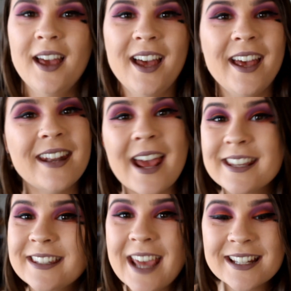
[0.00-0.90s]
And
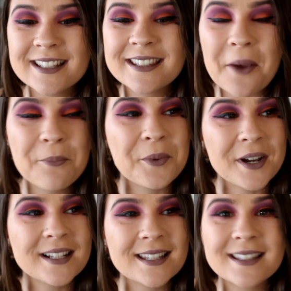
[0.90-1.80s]
I guess that
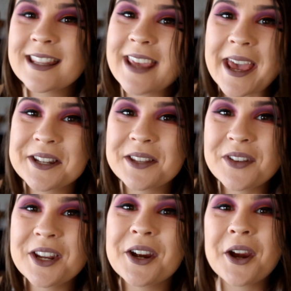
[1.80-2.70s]
brings us to the end of the
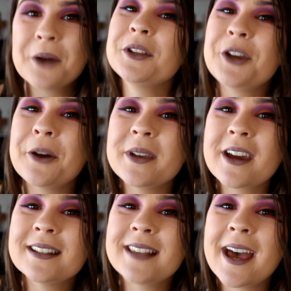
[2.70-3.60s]
video. I really hope you
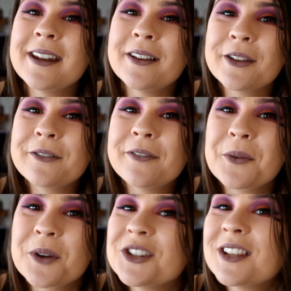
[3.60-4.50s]
guys had a lot of
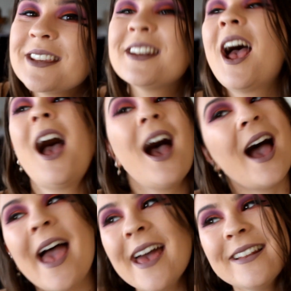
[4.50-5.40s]
fun watching it.
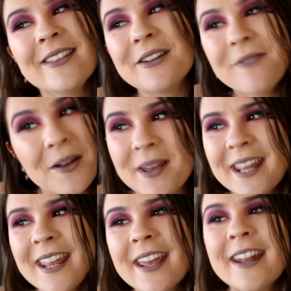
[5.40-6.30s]
I had a lot of fun
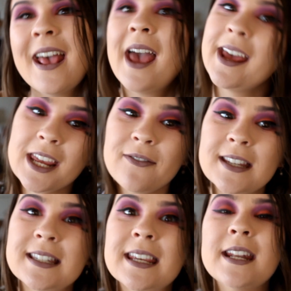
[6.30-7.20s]
making it. If
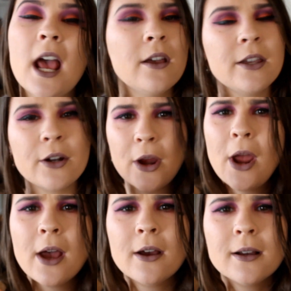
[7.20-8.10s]
you did, you
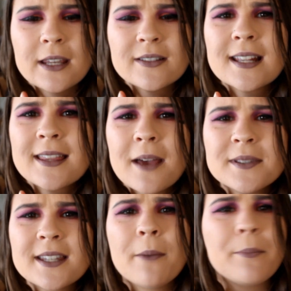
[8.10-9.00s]
know, give us a
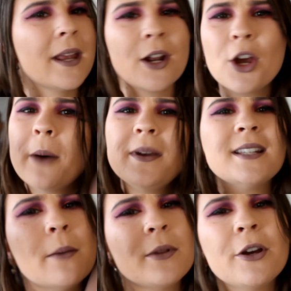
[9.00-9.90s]
thumbs up and comment
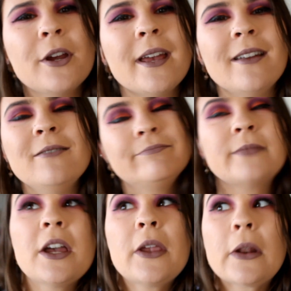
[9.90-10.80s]
below, and,
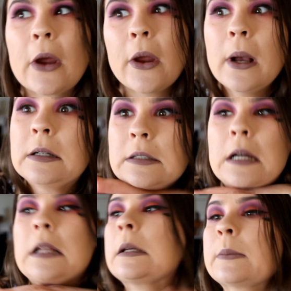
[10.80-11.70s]
you know,
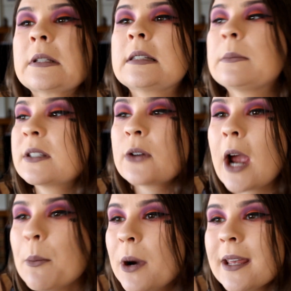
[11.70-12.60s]
click
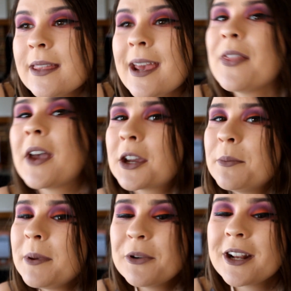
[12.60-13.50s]
subscribe while you're there. That
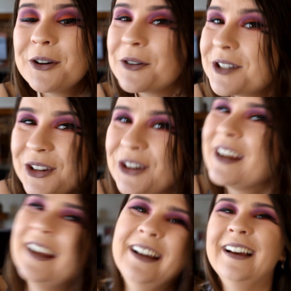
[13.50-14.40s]
could be pretty cool too.
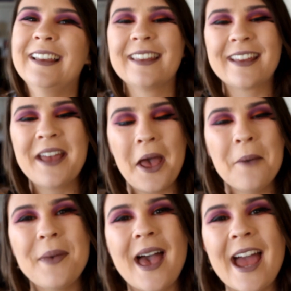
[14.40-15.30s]

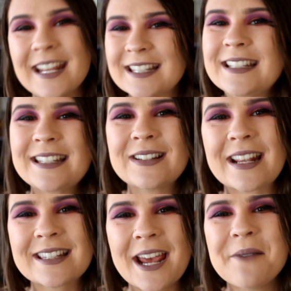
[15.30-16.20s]
But I guess until
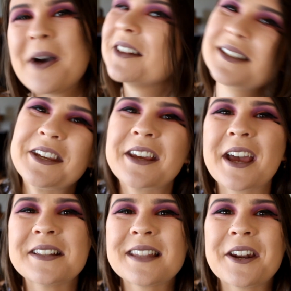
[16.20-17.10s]
next time, I'll see you
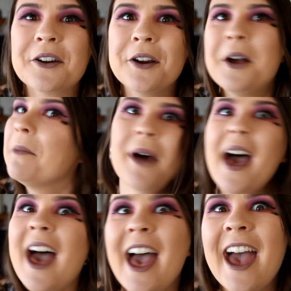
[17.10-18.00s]
guys later.
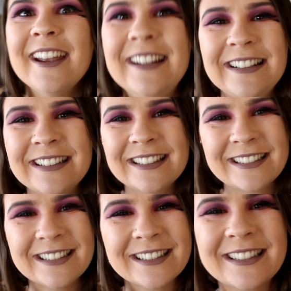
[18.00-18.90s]
Bye!